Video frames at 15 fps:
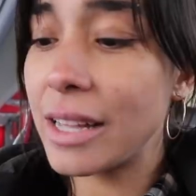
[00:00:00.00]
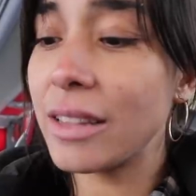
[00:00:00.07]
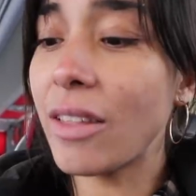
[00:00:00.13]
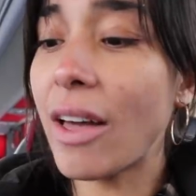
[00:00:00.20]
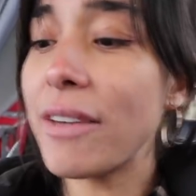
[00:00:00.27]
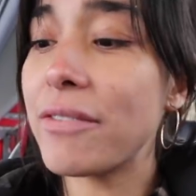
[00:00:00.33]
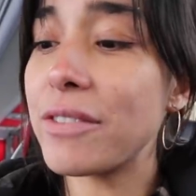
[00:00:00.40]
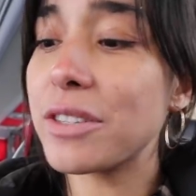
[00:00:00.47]

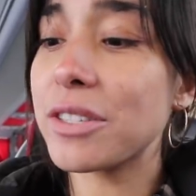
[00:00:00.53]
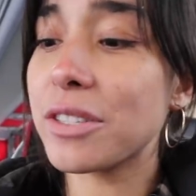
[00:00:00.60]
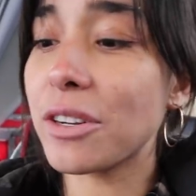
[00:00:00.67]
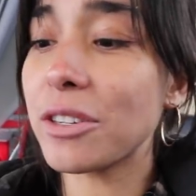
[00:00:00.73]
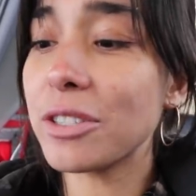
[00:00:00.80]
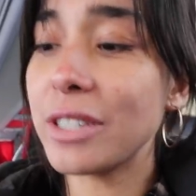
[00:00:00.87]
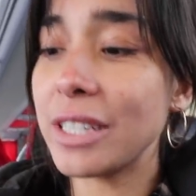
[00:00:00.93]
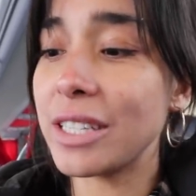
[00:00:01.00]
Life is
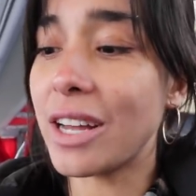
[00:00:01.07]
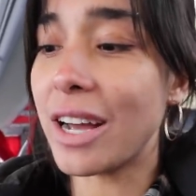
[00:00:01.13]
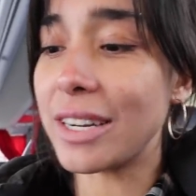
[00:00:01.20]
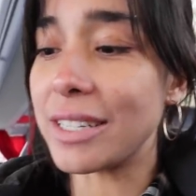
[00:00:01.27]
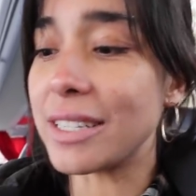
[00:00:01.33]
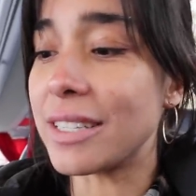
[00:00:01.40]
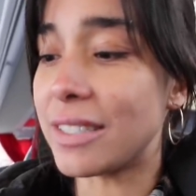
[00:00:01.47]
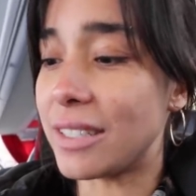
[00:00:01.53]
certainly
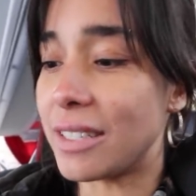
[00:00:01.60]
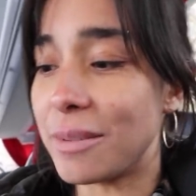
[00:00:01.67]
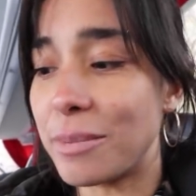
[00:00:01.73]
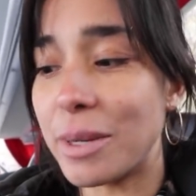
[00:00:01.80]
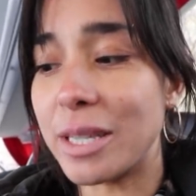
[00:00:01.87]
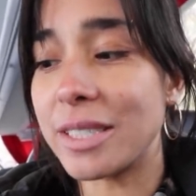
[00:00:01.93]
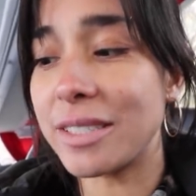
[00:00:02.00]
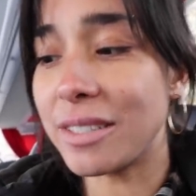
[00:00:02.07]
not easy,
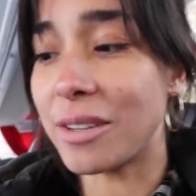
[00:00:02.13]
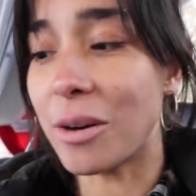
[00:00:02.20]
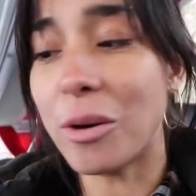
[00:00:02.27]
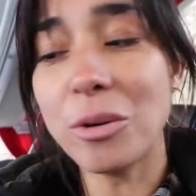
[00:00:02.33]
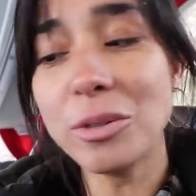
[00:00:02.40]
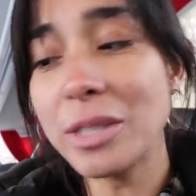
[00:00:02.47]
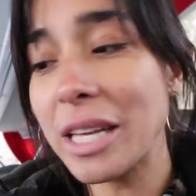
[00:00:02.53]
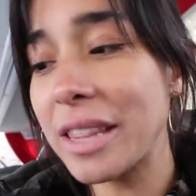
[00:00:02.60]
but it's the
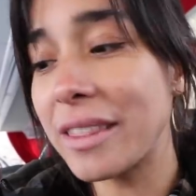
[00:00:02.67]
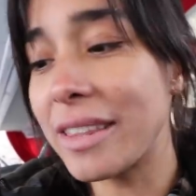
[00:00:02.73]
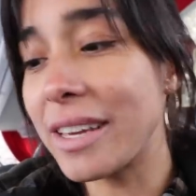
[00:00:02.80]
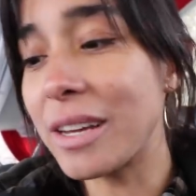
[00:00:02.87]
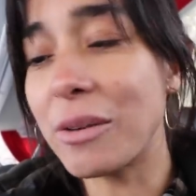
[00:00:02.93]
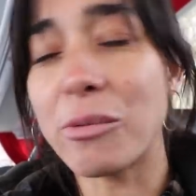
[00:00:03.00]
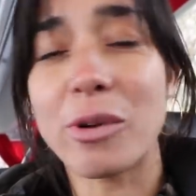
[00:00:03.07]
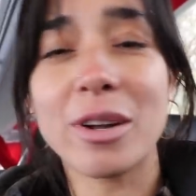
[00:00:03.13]
only
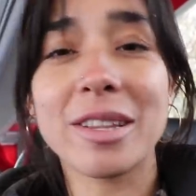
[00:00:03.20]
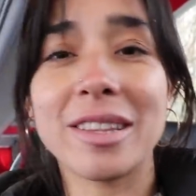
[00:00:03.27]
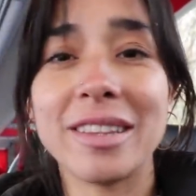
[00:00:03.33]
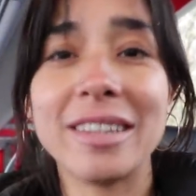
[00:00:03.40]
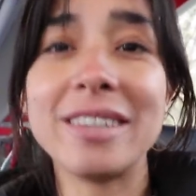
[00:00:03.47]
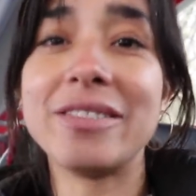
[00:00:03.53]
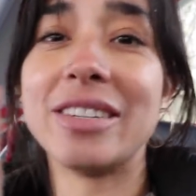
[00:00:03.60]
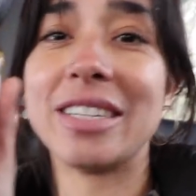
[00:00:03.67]
thing worth
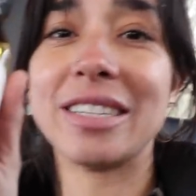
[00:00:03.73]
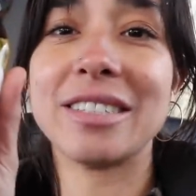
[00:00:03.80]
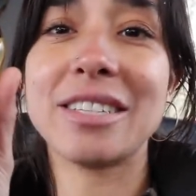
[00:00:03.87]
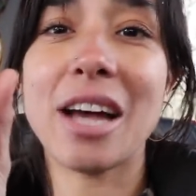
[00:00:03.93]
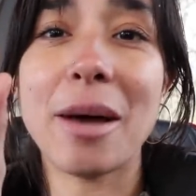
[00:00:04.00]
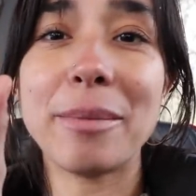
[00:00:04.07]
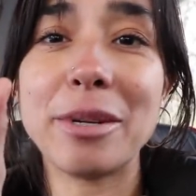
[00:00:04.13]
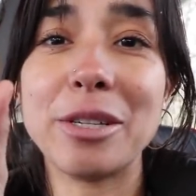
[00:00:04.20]
living.
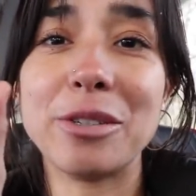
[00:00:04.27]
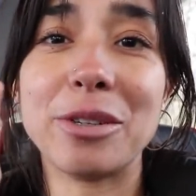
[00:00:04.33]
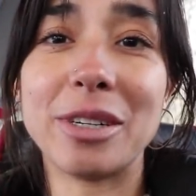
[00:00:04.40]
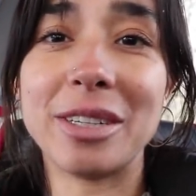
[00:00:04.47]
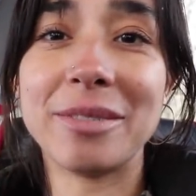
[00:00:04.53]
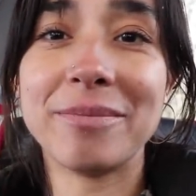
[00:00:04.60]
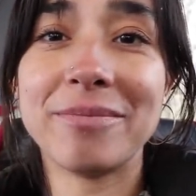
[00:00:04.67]
Tommy Dewar.